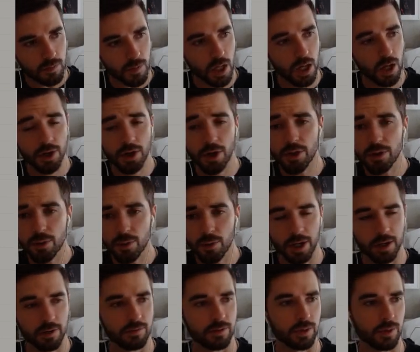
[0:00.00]
Another
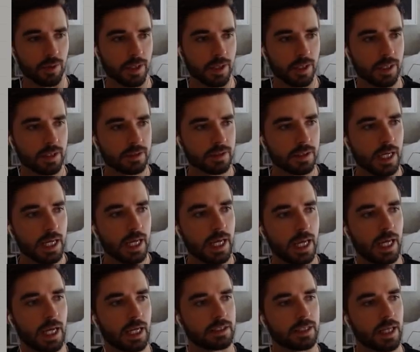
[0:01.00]
way of doing this
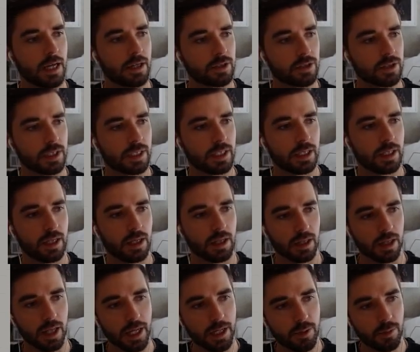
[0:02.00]
is actually,
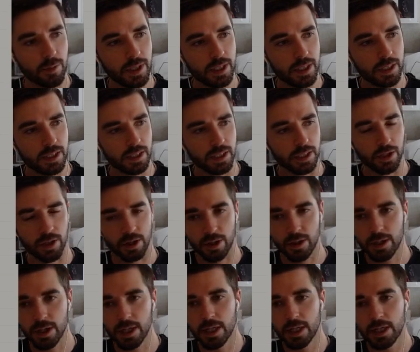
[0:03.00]
like we did
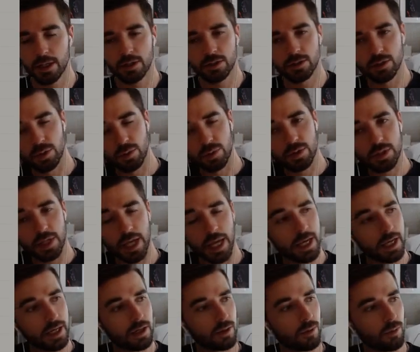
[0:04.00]
here, to
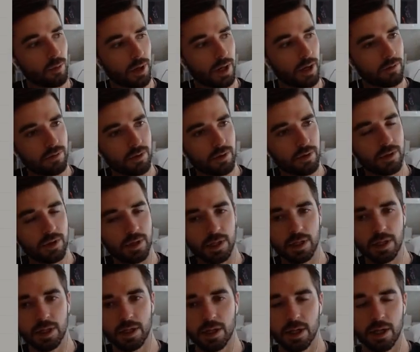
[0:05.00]
take whatever
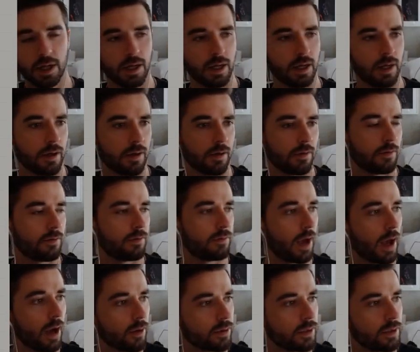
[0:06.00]
the
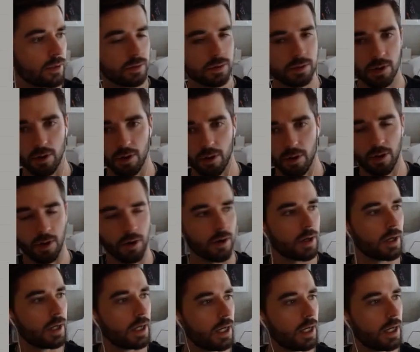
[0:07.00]
values are